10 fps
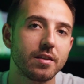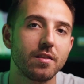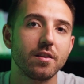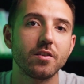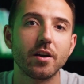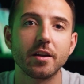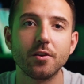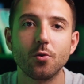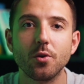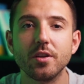and the
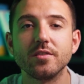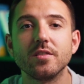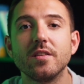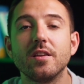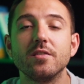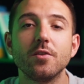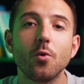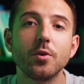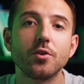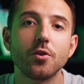target audience that is
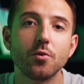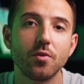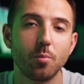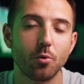going to use the